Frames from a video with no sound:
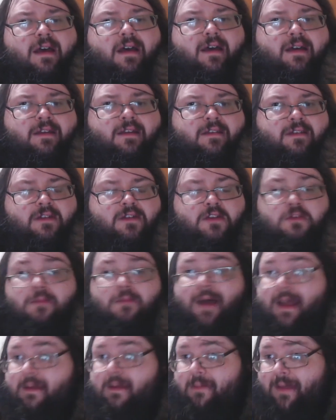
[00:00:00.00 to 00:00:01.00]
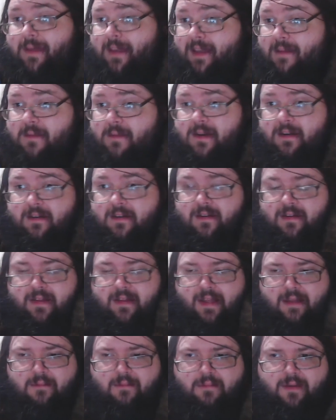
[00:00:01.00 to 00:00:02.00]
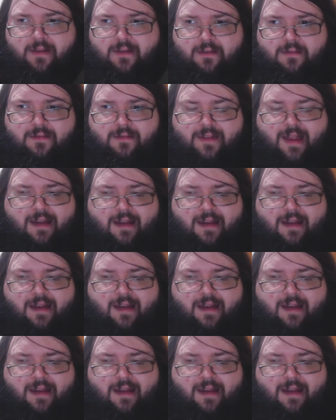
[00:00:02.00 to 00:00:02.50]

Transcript: So you might be limited to the Game Plus ones.